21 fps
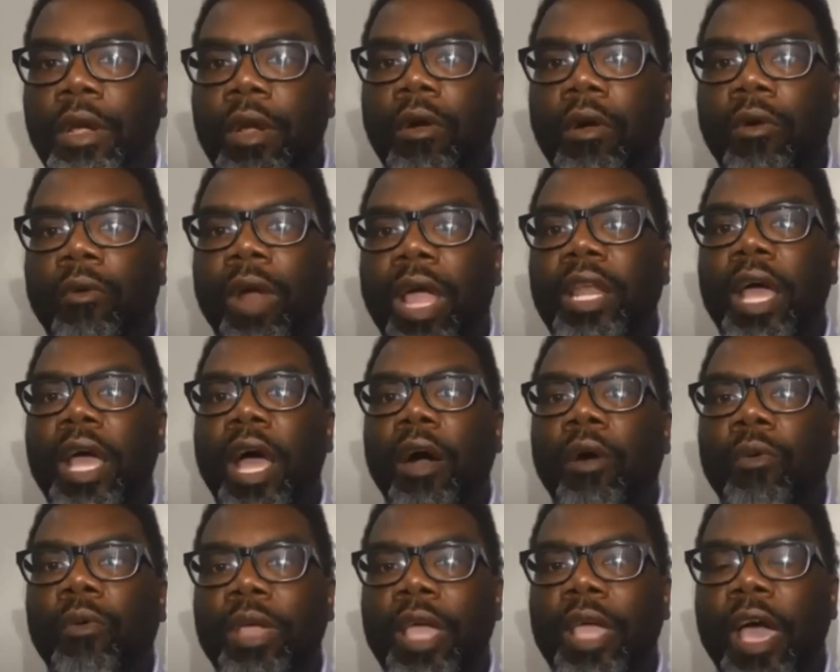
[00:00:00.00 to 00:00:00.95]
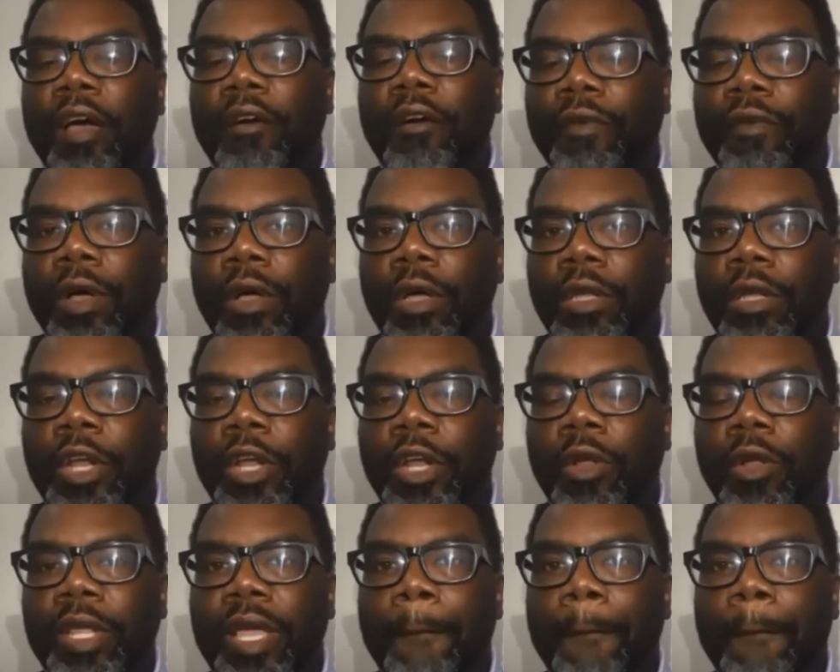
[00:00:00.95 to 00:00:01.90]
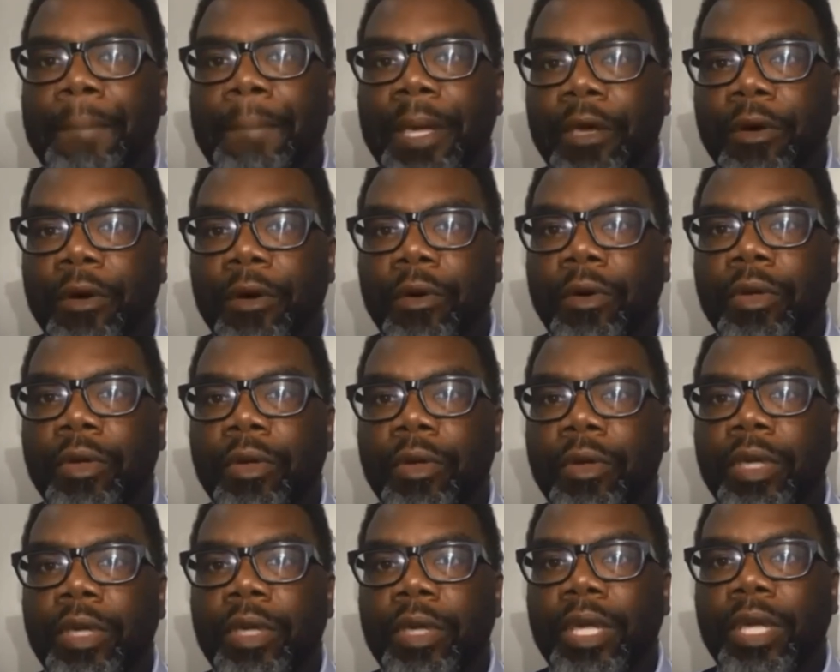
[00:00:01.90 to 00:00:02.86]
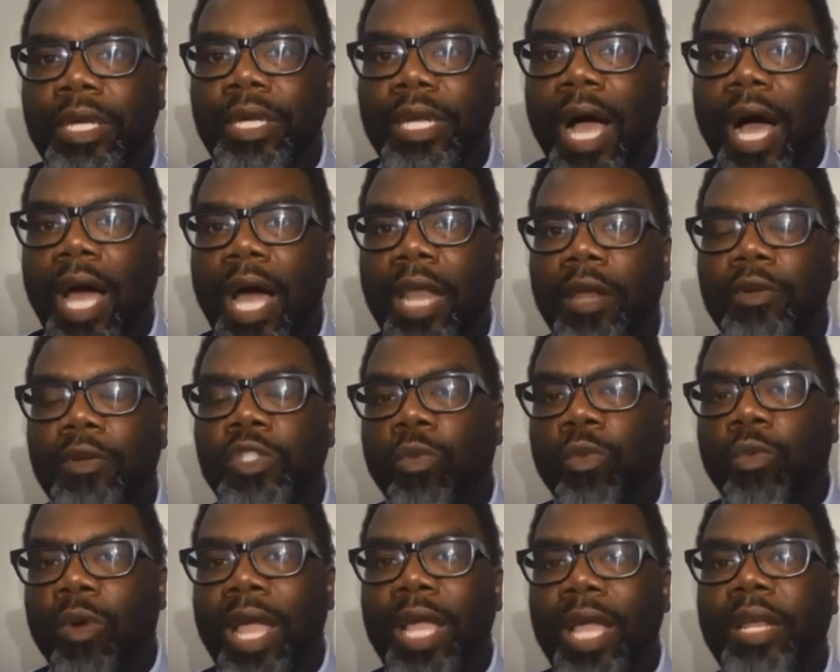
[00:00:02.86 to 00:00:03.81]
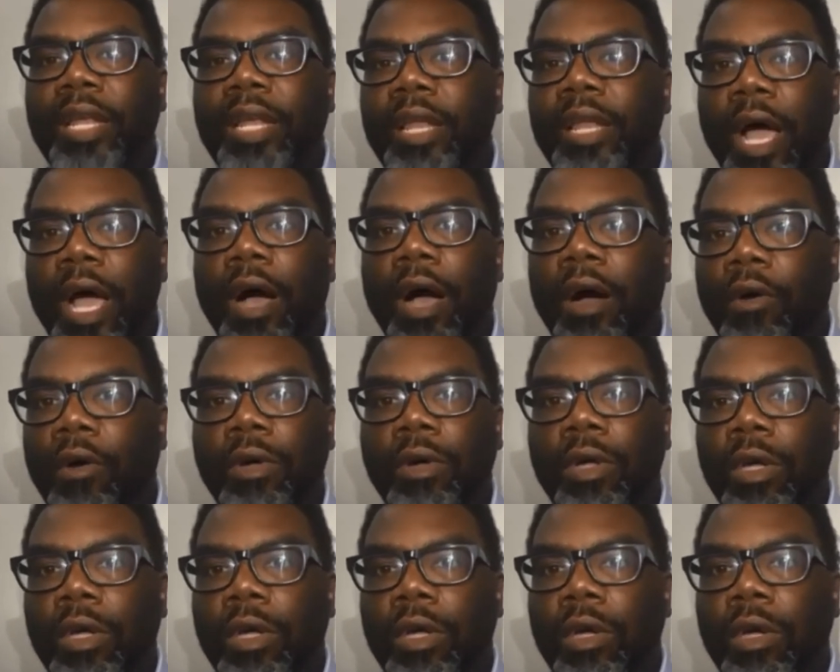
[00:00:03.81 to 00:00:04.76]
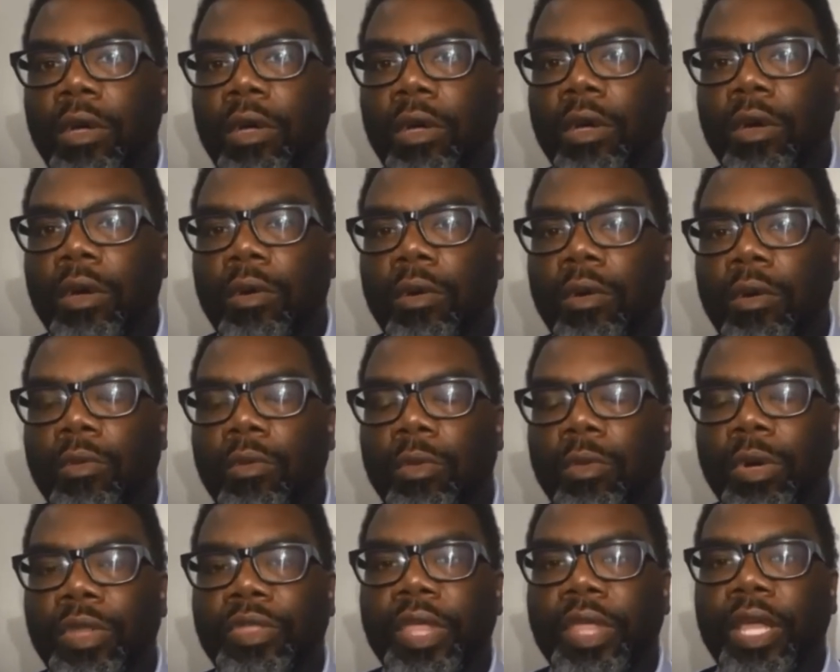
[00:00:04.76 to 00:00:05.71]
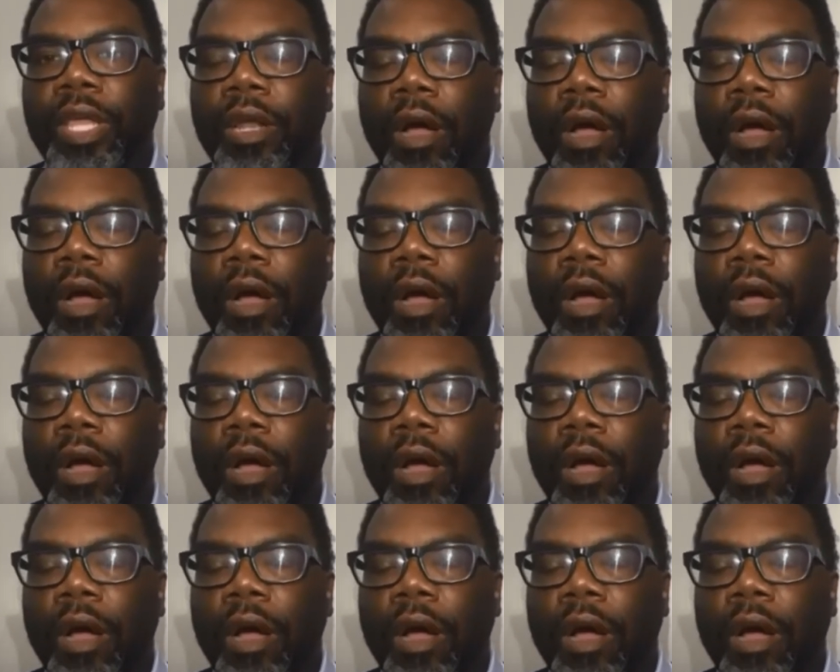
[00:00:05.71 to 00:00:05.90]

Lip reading: Right now, we have nearly $1 billion right now within our TIF districts.